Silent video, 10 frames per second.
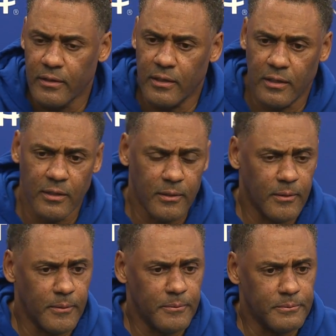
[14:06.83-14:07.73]

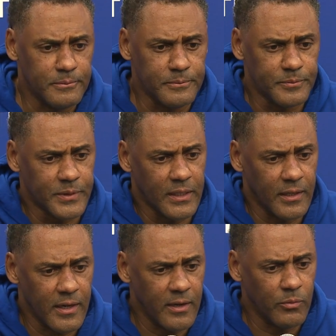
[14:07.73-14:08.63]
and
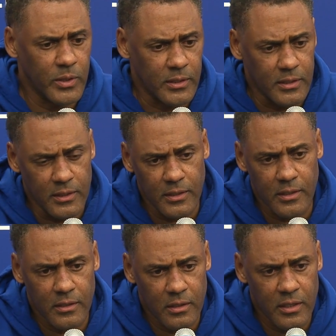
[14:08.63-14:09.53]
now with
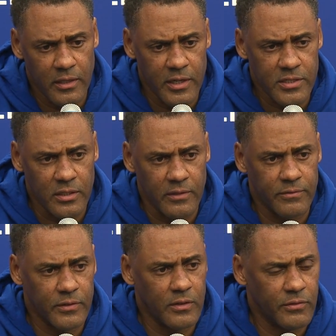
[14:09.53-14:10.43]
addition
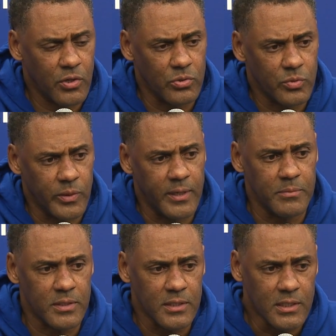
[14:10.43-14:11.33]
of Coach Williams,